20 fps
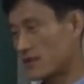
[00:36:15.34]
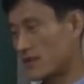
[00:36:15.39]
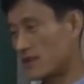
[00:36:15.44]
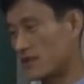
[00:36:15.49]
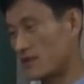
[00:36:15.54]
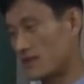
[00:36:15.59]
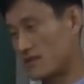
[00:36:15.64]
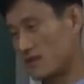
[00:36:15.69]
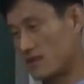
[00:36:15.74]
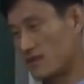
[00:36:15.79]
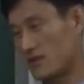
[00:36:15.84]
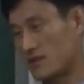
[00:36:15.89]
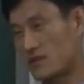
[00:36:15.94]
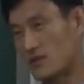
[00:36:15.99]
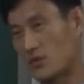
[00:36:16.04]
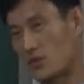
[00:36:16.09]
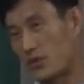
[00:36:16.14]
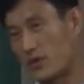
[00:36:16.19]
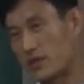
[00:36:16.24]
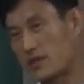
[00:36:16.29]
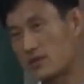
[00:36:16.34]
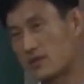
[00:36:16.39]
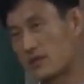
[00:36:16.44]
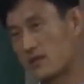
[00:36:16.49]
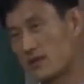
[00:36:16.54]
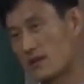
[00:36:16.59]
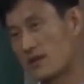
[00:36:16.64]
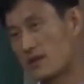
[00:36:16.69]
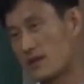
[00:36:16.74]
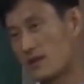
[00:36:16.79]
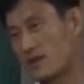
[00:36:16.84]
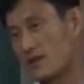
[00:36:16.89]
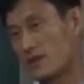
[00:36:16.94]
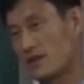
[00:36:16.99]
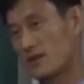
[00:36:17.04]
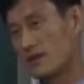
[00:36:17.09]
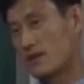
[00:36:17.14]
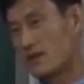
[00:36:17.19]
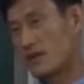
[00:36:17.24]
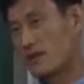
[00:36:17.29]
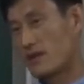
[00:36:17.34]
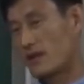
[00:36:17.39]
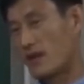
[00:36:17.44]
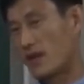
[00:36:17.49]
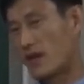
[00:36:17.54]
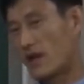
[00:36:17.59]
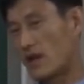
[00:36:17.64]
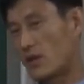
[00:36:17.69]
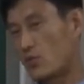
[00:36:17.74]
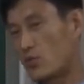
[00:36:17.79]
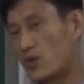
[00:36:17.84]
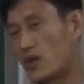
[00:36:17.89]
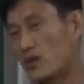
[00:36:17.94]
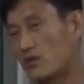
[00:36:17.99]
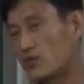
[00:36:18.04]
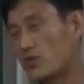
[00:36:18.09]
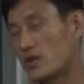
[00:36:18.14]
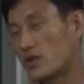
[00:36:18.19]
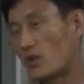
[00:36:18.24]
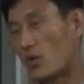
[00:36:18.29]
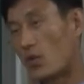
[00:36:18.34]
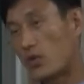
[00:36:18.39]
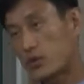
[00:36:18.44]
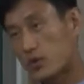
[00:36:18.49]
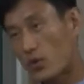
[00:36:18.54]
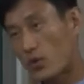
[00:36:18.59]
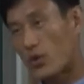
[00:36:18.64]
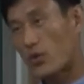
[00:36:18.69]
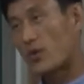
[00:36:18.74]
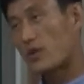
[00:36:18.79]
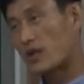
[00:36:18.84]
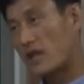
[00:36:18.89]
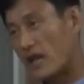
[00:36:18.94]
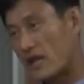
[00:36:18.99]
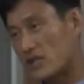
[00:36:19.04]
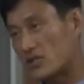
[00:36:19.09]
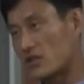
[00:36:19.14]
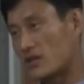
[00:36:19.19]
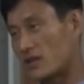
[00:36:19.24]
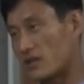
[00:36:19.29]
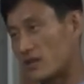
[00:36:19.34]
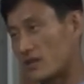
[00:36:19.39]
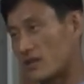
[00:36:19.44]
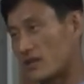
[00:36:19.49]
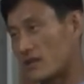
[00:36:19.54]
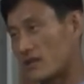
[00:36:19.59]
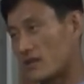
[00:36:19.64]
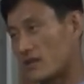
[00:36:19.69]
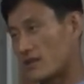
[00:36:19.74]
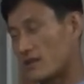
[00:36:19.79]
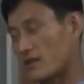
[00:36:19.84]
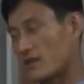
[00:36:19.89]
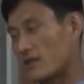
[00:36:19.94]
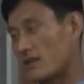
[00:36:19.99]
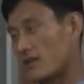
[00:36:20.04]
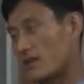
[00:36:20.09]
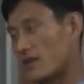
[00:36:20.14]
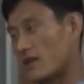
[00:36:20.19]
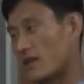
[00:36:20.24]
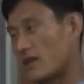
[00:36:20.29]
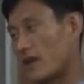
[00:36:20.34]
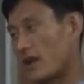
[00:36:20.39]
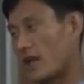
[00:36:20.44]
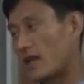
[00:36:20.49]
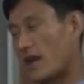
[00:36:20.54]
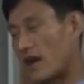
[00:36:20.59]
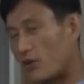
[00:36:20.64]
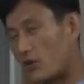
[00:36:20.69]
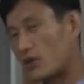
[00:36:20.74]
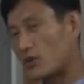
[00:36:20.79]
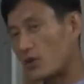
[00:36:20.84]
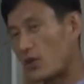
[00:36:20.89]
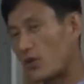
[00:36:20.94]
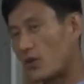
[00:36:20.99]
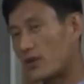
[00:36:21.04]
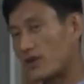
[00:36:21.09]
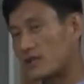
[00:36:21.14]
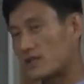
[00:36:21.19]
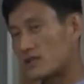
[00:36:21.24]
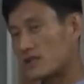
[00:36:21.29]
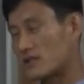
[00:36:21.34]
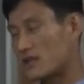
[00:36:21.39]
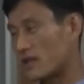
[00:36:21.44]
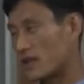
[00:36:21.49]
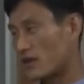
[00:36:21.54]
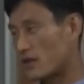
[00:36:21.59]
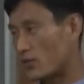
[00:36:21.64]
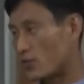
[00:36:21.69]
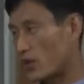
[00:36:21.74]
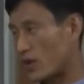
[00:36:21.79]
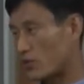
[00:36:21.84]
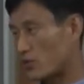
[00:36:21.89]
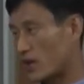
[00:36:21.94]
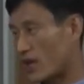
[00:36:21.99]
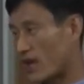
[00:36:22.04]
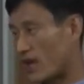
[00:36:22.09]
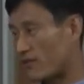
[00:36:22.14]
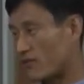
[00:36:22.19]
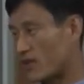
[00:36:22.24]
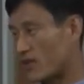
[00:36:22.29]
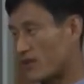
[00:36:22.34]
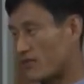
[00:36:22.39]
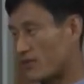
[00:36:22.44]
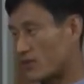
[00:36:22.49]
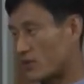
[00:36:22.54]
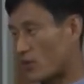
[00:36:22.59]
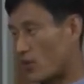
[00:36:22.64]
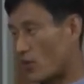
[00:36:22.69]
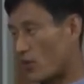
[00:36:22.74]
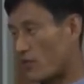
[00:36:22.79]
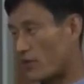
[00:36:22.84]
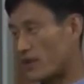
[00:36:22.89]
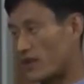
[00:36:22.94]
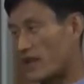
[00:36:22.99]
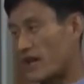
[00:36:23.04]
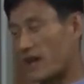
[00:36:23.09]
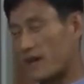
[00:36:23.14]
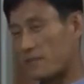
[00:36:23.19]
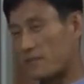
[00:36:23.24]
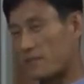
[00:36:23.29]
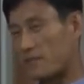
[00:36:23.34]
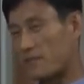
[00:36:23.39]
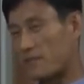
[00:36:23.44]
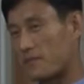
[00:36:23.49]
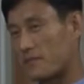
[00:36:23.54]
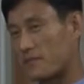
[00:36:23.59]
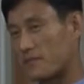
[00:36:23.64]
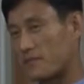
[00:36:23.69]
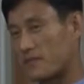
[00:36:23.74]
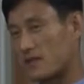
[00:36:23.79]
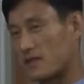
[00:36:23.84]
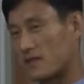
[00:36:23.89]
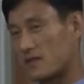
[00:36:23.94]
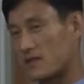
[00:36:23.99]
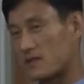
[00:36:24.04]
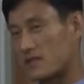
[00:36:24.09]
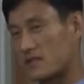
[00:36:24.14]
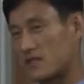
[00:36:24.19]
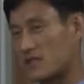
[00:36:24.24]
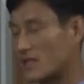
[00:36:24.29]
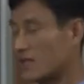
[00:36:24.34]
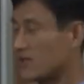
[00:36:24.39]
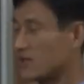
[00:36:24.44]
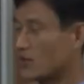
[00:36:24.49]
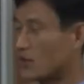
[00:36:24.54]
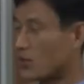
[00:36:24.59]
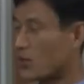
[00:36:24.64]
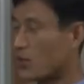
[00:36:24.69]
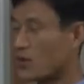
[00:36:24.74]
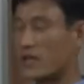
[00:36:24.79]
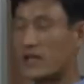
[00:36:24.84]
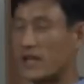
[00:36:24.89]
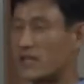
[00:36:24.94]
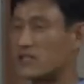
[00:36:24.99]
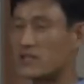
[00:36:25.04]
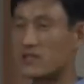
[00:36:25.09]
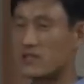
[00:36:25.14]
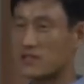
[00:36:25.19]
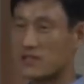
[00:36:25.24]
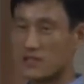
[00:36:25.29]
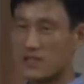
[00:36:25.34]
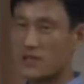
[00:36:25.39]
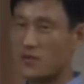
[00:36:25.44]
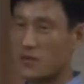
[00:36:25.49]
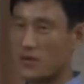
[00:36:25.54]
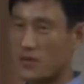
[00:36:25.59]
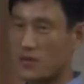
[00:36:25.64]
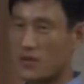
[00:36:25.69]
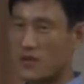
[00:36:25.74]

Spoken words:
say here's a noise. And we are doing autocorrelation. And our noise is like when we have even overlap, still the correlation is 0.